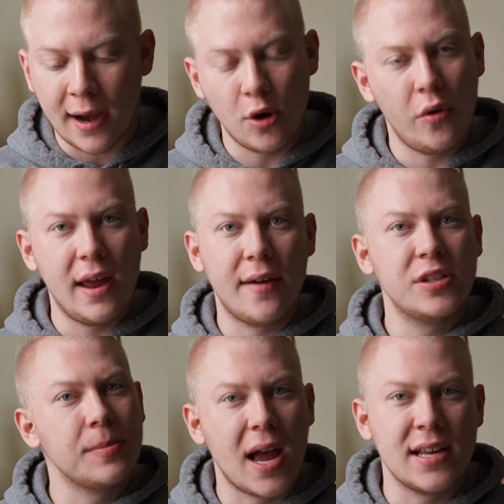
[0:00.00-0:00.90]
I know they have
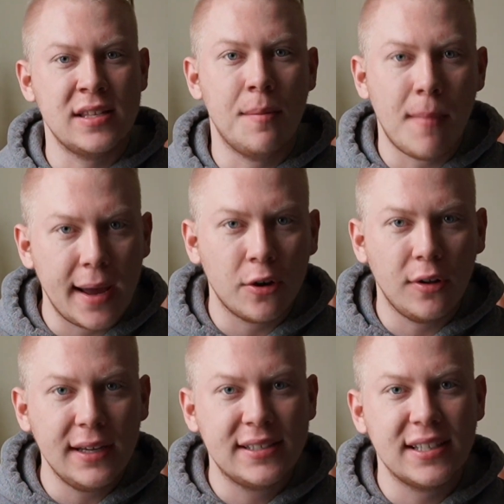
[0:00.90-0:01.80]
some guys in the minor
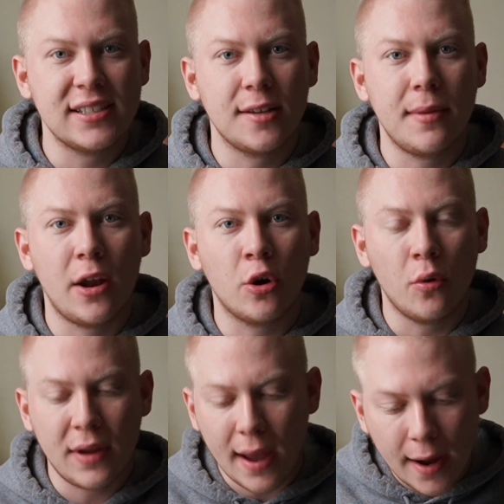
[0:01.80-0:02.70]
league system that are
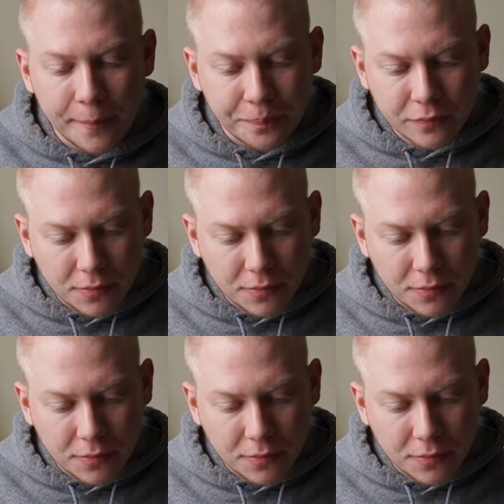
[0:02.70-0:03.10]
okay.